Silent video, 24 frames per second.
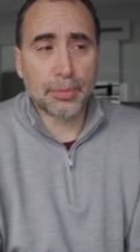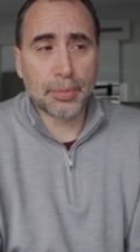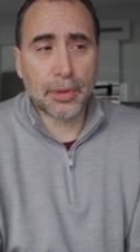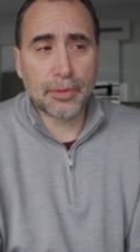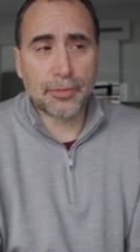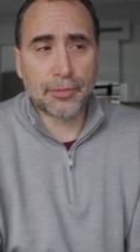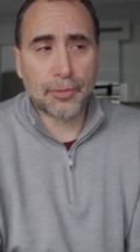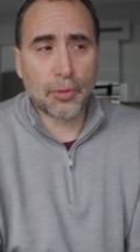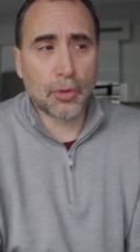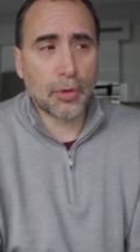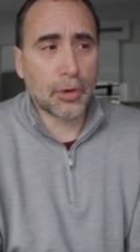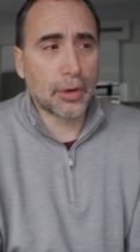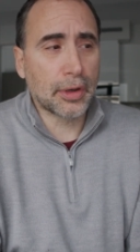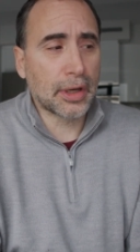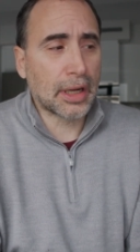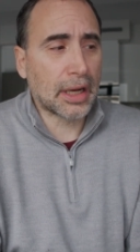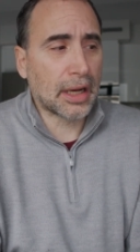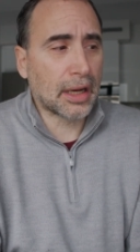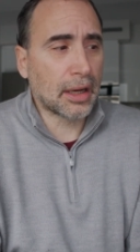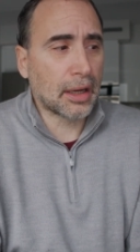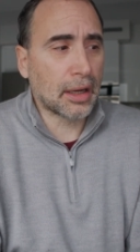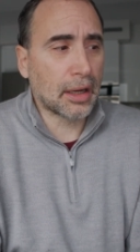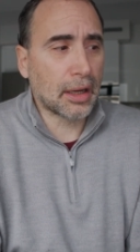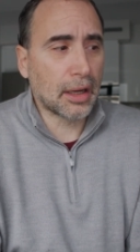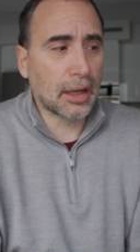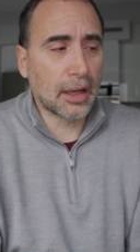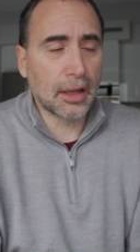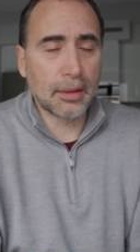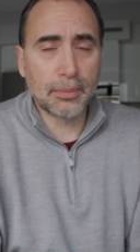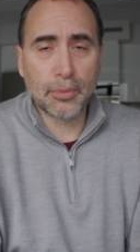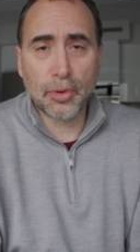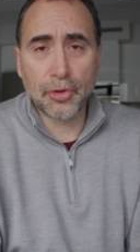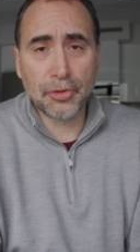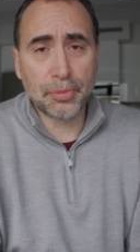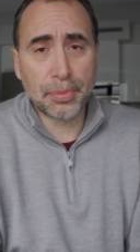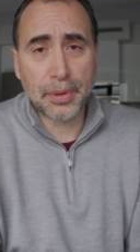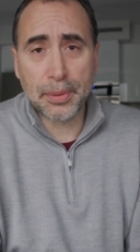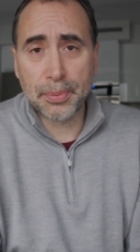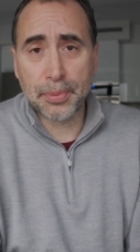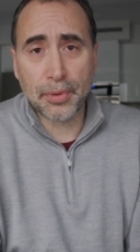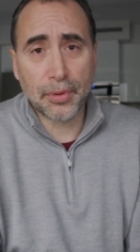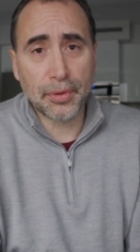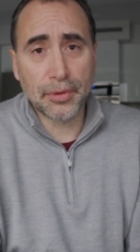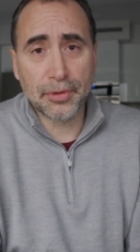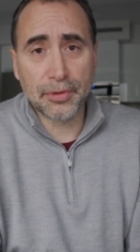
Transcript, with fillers: But for uh, most people,